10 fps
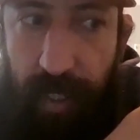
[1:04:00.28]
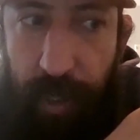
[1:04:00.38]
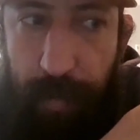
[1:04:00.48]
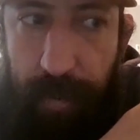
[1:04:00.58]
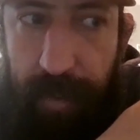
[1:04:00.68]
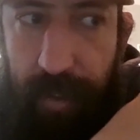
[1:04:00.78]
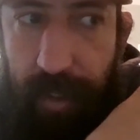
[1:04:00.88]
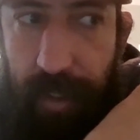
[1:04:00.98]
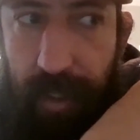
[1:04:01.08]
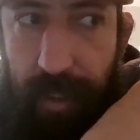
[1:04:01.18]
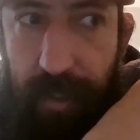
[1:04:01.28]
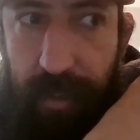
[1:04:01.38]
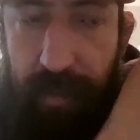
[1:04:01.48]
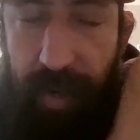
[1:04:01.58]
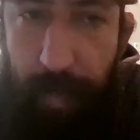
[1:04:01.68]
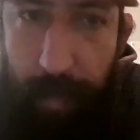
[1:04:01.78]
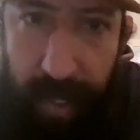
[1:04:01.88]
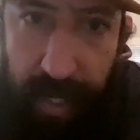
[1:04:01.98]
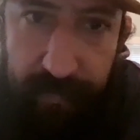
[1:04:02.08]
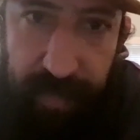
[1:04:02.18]
will help their
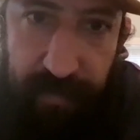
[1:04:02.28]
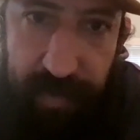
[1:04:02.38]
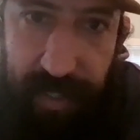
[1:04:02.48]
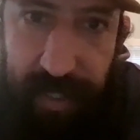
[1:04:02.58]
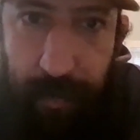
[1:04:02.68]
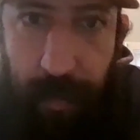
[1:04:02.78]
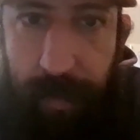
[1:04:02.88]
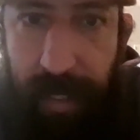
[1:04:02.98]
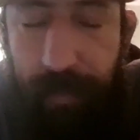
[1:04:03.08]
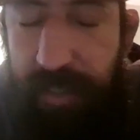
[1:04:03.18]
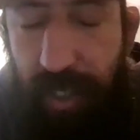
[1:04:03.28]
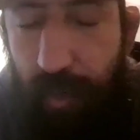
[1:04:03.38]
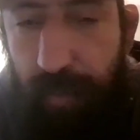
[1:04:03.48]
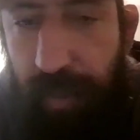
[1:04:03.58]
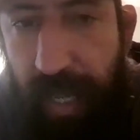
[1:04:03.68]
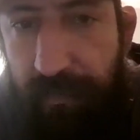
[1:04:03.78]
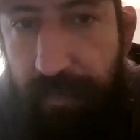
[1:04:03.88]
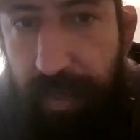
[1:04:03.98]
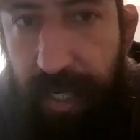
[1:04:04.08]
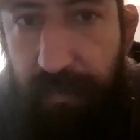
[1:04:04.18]
MMA if they ever did MMA, which I don't have
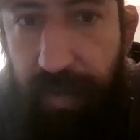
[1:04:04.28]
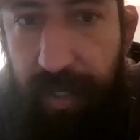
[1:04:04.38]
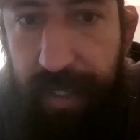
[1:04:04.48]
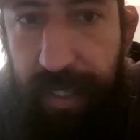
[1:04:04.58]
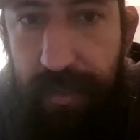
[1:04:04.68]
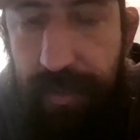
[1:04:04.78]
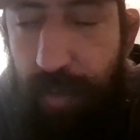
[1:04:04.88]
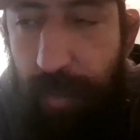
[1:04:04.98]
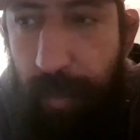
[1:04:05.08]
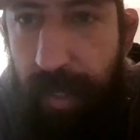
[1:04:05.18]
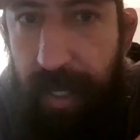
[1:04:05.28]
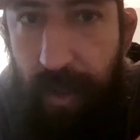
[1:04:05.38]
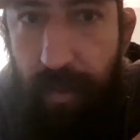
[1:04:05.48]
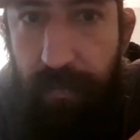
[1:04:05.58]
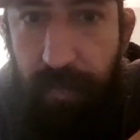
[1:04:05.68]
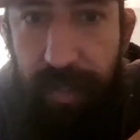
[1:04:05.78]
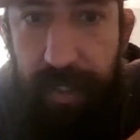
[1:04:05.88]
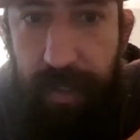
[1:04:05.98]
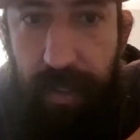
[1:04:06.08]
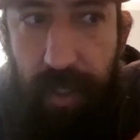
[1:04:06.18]
care for any kids do MMA or for yeah.
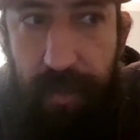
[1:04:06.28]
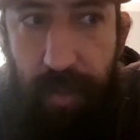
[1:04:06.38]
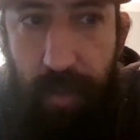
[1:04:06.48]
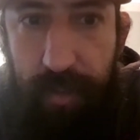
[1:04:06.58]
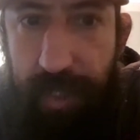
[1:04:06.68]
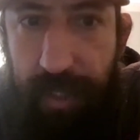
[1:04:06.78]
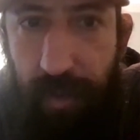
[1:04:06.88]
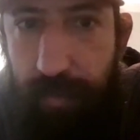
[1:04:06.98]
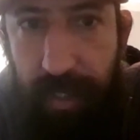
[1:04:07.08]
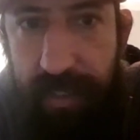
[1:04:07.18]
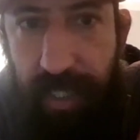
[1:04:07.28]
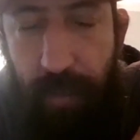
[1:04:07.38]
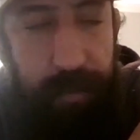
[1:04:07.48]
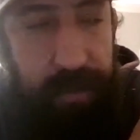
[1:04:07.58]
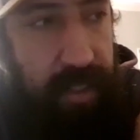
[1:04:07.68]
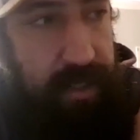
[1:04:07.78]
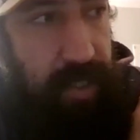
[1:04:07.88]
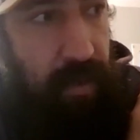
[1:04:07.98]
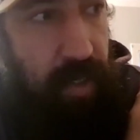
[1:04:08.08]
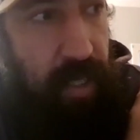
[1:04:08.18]
any adults. I don't that's not what I'm trying to
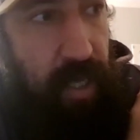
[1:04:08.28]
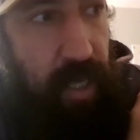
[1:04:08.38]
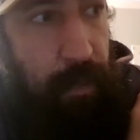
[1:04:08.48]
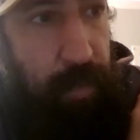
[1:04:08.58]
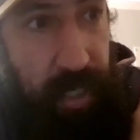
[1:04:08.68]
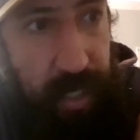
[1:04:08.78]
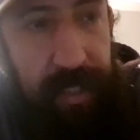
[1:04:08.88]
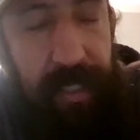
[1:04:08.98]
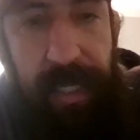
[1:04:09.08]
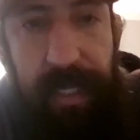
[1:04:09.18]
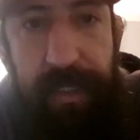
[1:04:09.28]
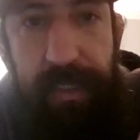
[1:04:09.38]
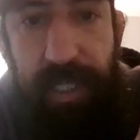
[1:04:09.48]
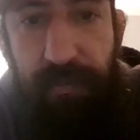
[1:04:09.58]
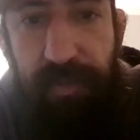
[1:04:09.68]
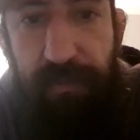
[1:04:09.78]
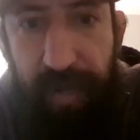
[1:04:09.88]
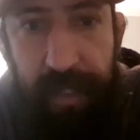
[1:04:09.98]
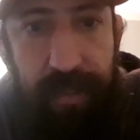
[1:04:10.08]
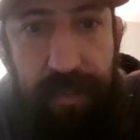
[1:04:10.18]
sell. But in
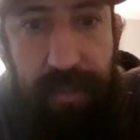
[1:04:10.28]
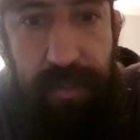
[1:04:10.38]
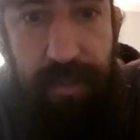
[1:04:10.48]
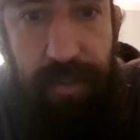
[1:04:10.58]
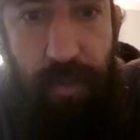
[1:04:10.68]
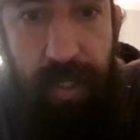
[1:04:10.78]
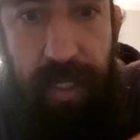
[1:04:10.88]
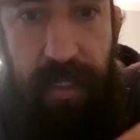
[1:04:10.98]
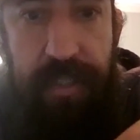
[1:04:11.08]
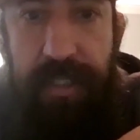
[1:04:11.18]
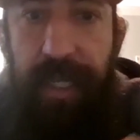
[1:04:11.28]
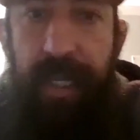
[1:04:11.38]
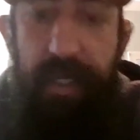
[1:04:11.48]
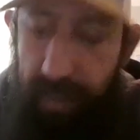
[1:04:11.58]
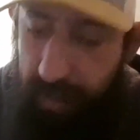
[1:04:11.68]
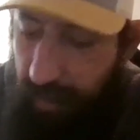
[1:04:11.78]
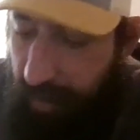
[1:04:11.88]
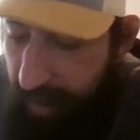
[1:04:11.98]
self-defense, we understand,